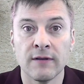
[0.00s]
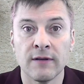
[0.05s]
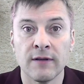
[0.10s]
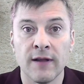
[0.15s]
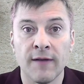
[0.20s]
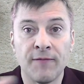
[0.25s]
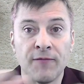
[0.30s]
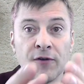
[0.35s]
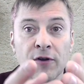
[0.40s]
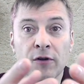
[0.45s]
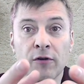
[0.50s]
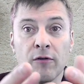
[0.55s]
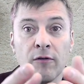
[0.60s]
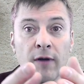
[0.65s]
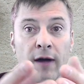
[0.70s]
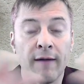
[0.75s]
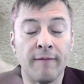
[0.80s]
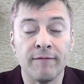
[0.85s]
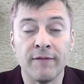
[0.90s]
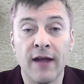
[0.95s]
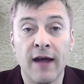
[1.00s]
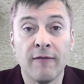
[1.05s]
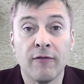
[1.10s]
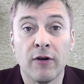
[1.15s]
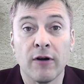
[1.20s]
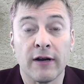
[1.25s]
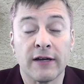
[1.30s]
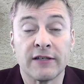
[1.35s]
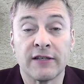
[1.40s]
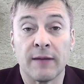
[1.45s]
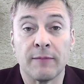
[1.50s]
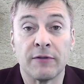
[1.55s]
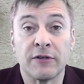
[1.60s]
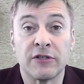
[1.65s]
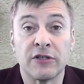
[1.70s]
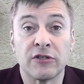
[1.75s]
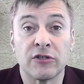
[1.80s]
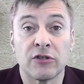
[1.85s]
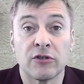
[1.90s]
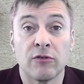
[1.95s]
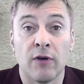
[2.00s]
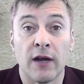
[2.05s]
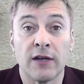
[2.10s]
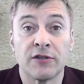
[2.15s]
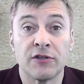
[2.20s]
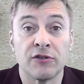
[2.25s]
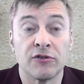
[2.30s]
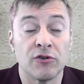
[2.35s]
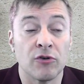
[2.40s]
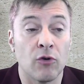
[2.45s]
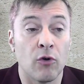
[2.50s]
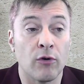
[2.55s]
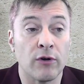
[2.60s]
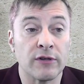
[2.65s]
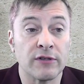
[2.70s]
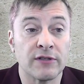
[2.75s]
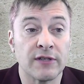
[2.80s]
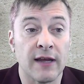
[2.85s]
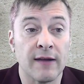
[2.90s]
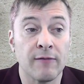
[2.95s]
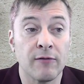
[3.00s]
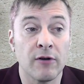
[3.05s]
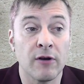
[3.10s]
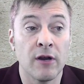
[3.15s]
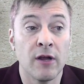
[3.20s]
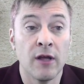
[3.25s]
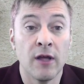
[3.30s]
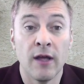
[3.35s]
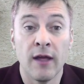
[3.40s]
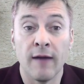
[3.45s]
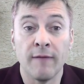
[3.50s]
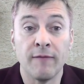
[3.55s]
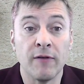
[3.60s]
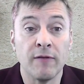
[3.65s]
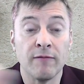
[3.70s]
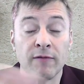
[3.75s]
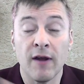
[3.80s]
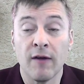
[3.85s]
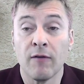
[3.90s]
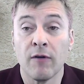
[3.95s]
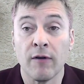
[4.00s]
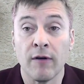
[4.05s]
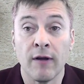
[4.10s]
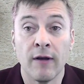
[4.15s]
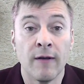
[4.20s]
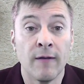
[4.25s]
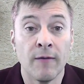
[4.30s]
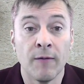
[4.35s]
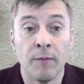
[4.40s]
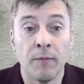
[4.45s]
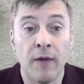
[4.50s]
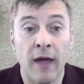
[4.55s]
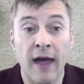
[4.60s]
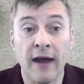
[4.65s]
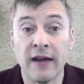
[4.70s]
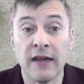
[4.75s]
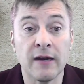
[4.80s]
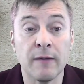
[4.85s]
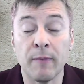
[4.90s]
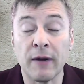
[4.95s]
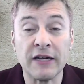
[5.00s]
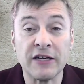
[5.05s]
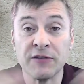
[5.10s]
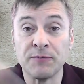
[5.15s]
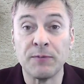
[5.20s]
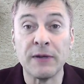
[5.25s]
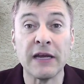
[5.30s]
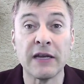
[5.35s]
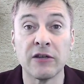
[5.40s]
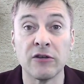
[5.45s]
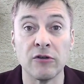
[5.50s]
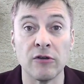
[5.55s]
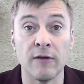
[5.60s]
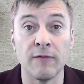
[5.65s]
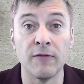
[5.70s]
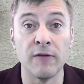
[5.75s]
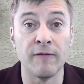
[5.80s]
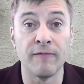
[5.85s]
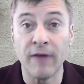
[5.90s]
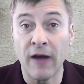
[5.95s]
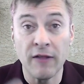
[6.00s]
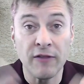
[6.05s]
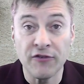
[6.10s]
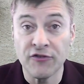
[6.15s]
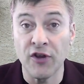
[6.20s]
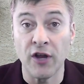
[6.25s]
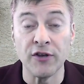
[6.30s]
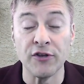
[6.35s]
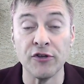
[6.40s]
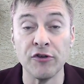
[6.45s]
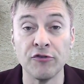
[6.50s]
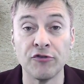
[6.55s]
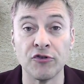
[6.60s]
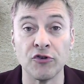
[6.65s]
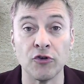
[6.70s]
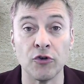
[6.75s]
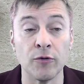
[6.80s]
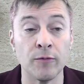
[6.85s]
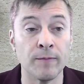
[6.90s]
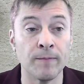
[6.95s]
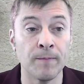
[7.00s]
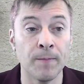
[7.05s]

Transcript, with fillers: If you have never accepted Jesus Christ as your Lord and Savior, if you've never had anybody speak to you, if you found this on YouTube,